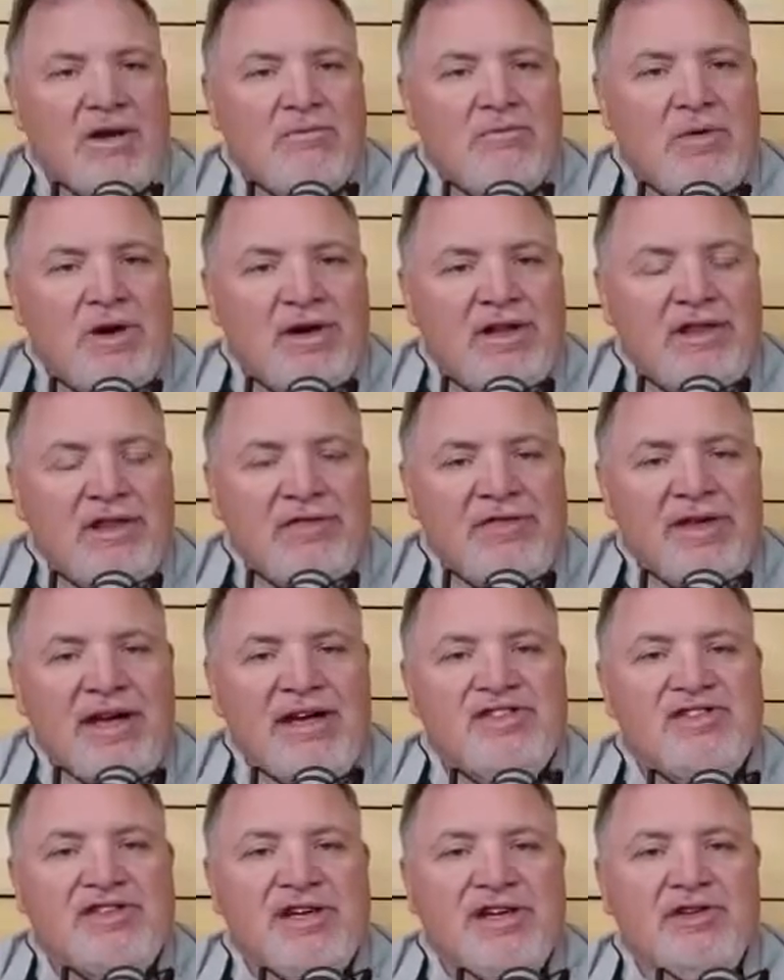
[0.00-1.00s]
one of the
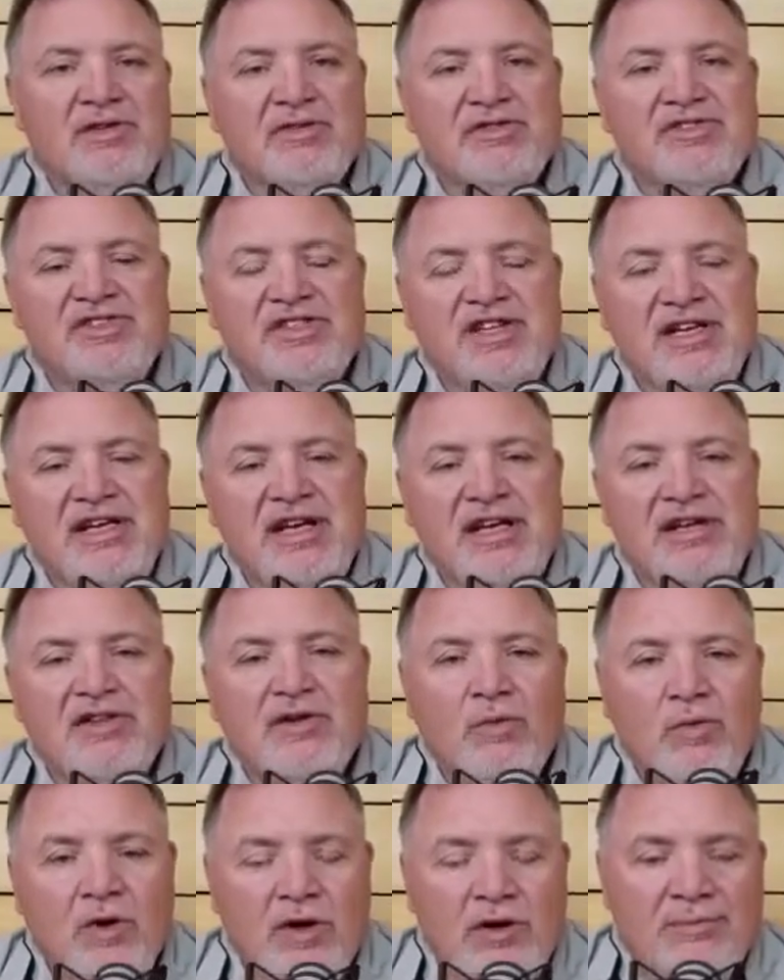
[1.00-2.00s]
things that you'll see in
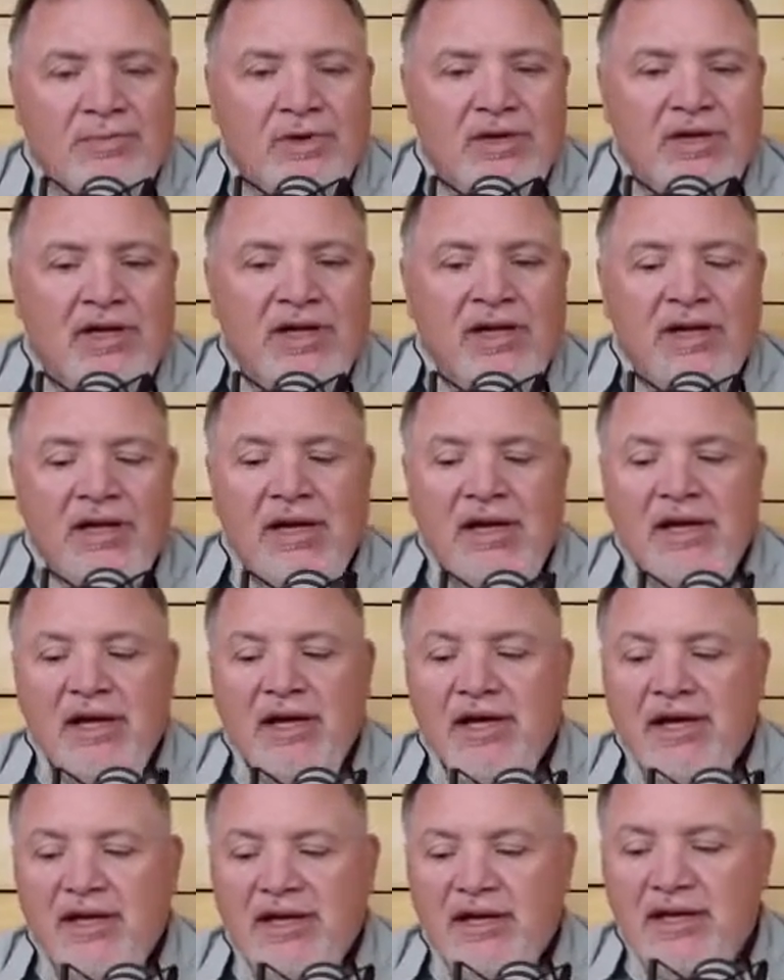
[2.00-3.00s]
the workbook
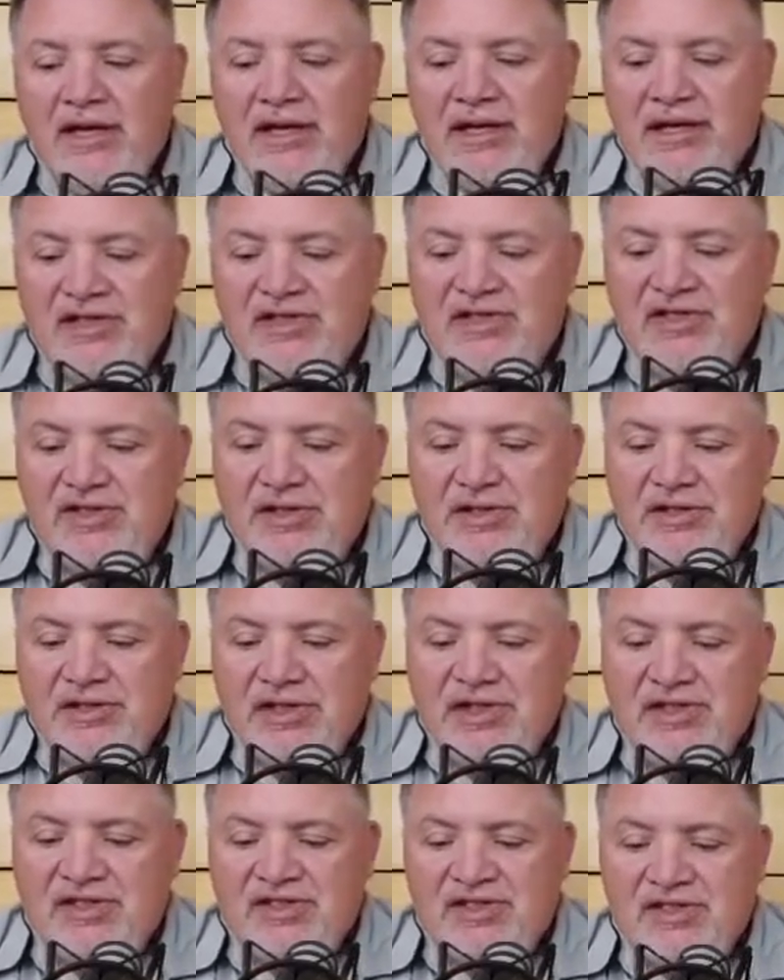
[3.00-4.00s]
is
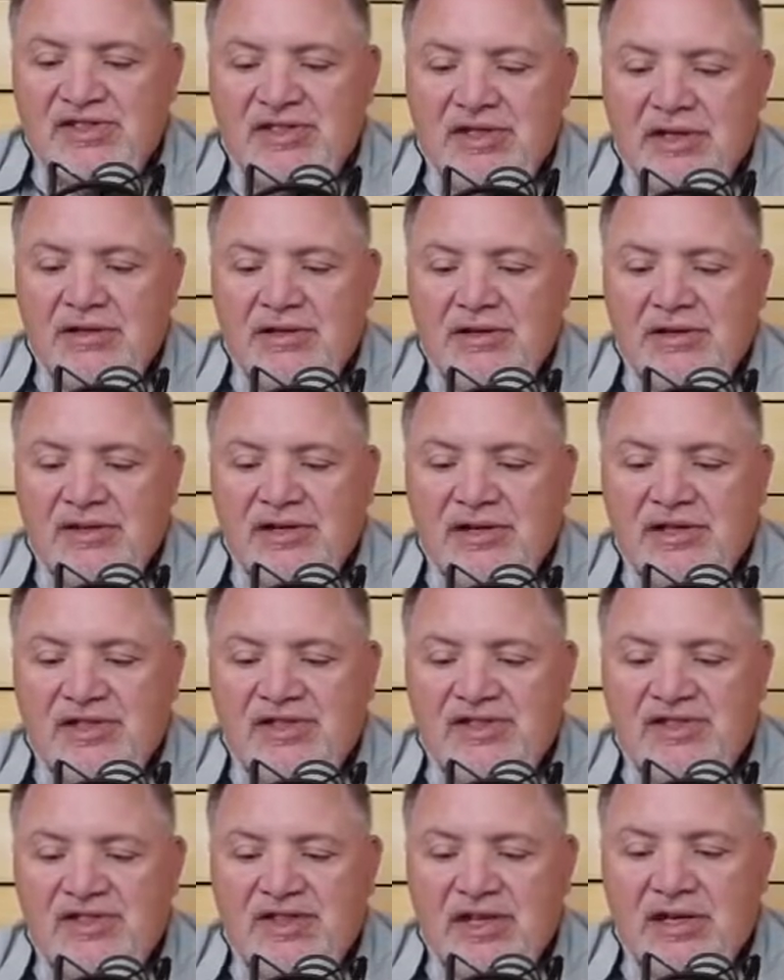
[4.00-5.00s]
this
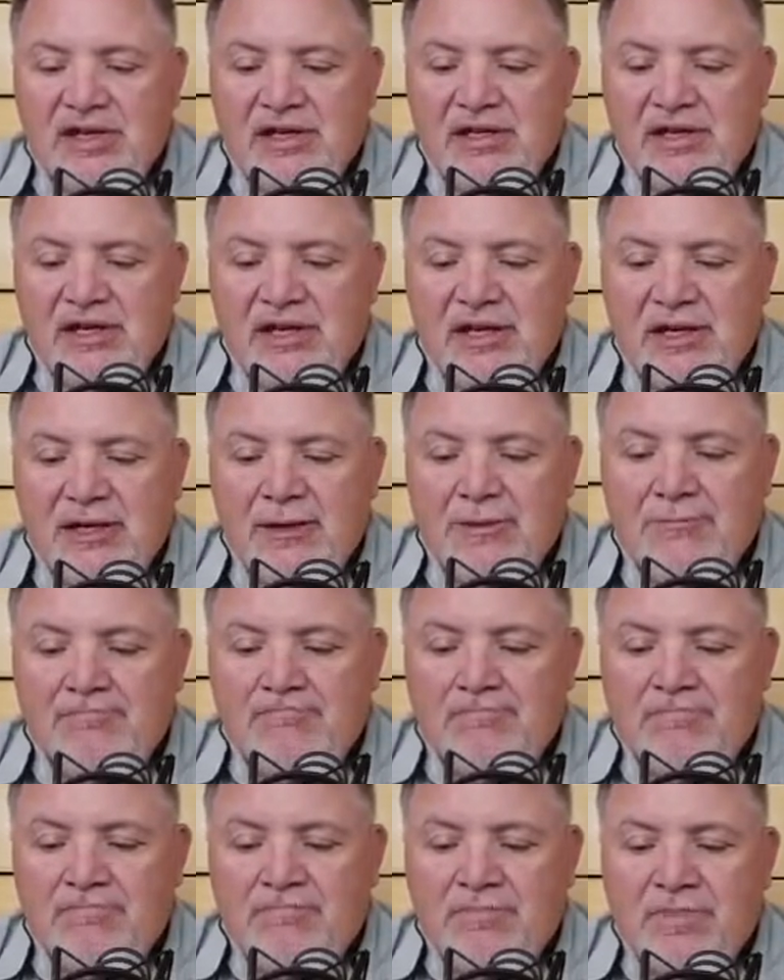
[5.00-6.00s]
this
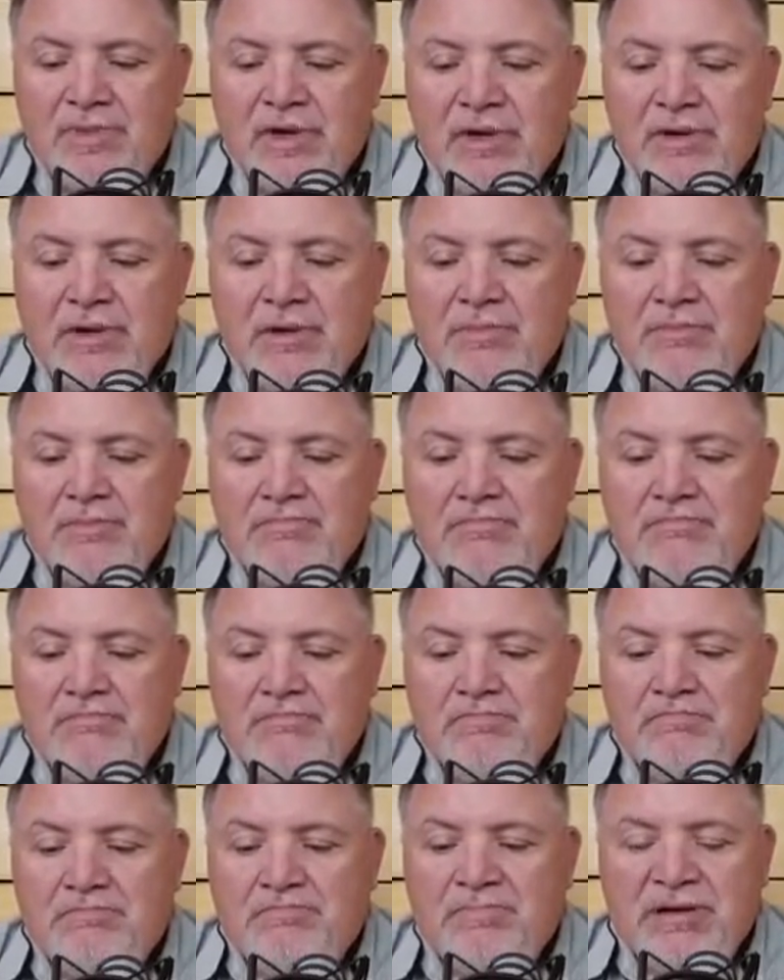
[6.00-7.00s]
um,
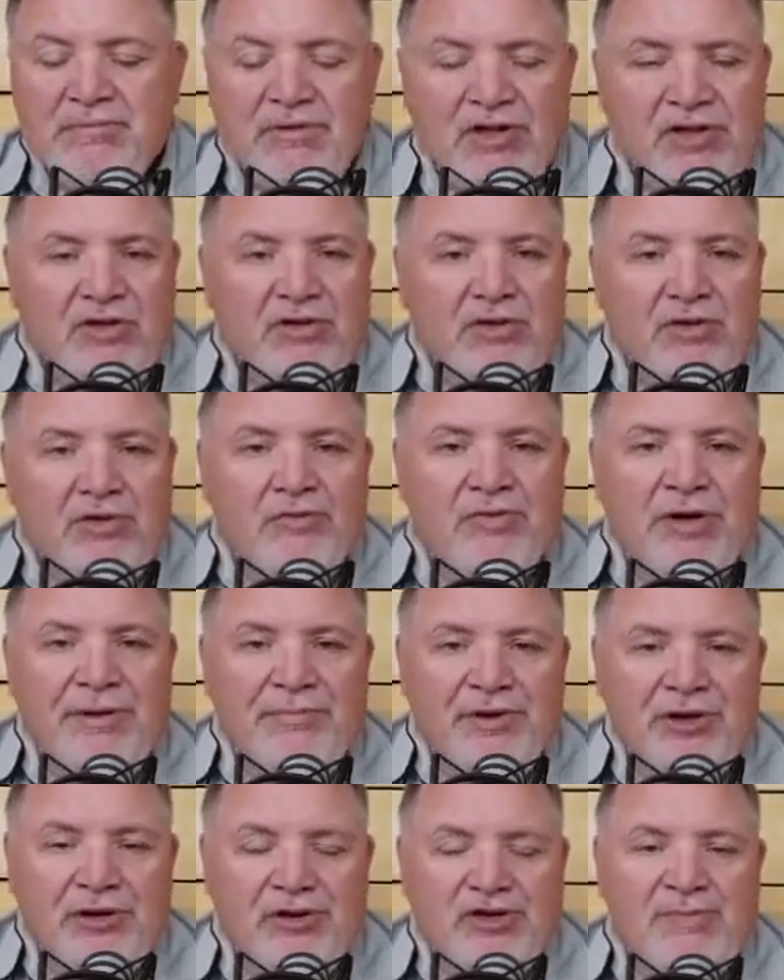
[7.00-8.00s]
biblical
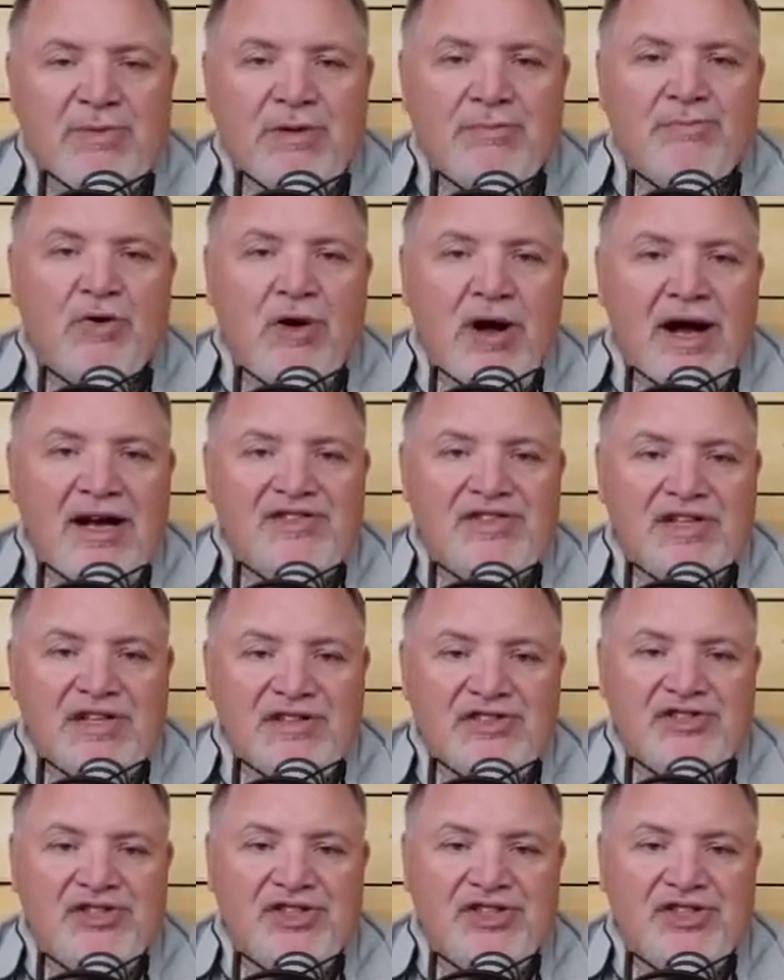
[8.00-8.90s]
reproducible process